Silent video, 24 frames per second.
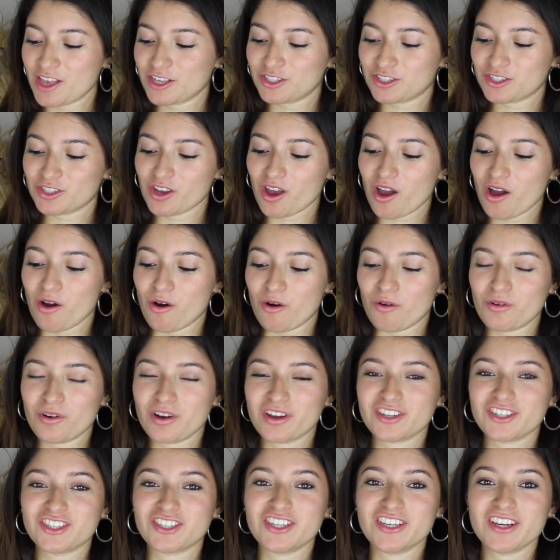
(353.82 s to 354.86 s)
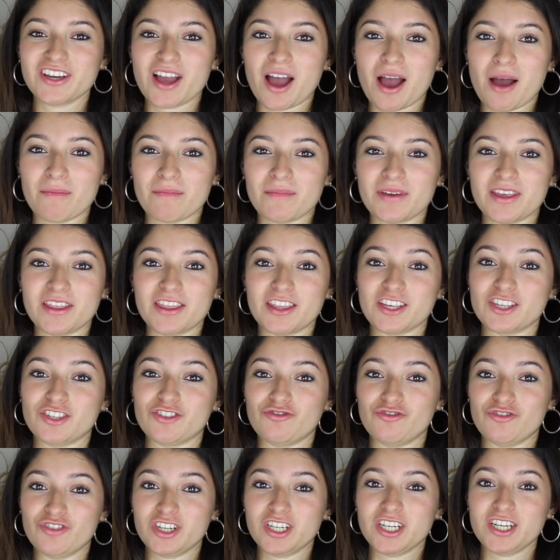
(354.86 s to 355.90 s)
So she got me this
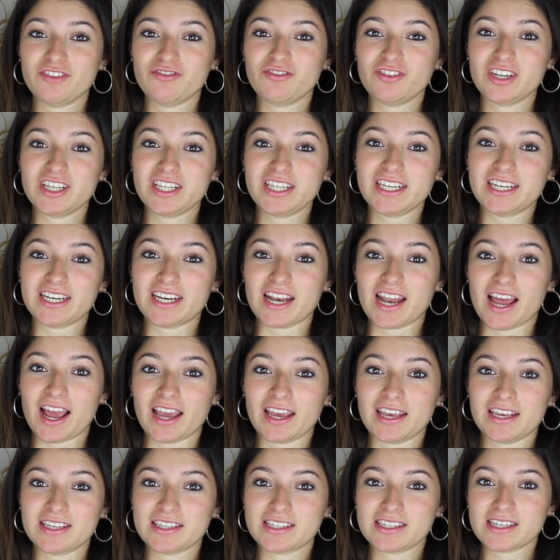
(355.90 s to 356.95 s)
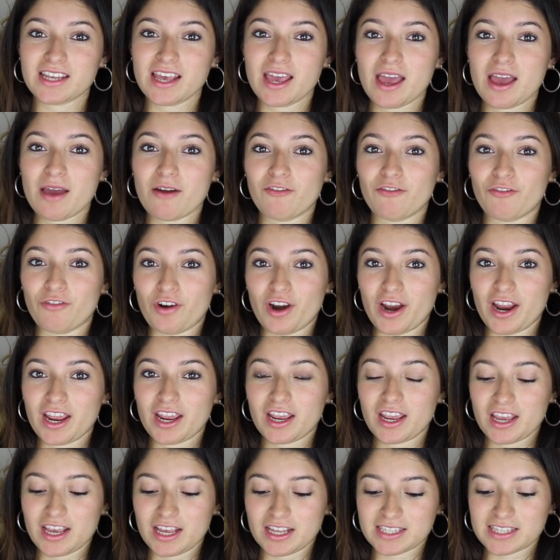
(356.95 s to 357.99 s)
really, really nice
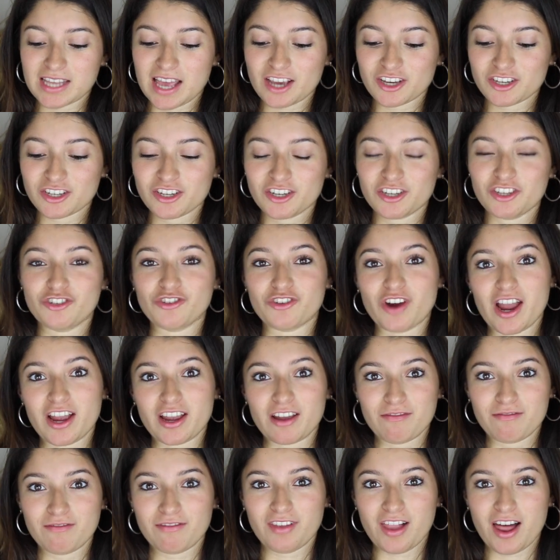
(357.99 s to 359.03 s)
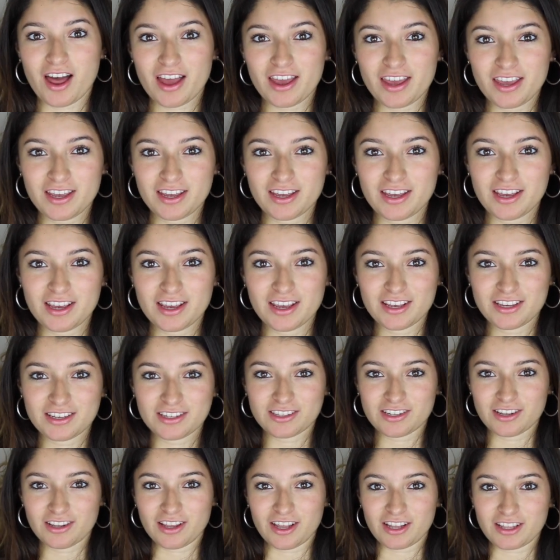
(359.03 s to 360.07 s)
ring. It's actually a dragonfly.
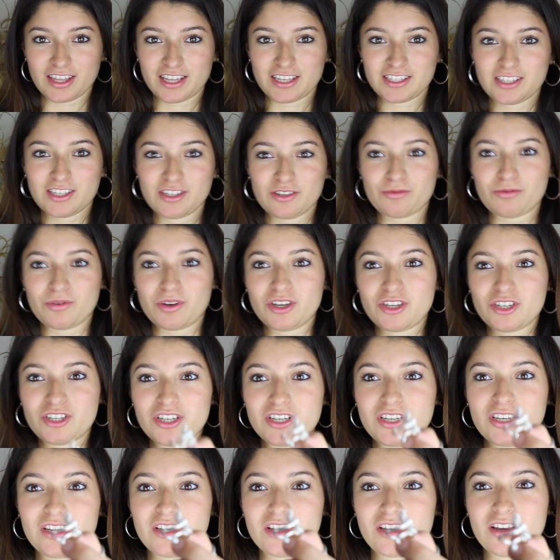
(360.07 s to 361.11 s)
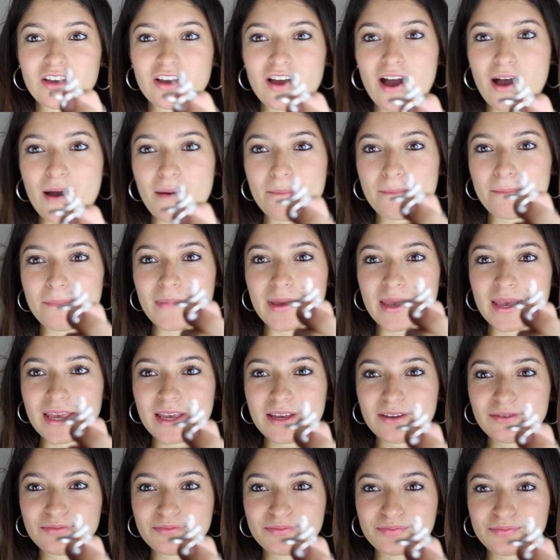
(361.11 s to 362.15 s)
So like this is what she got me.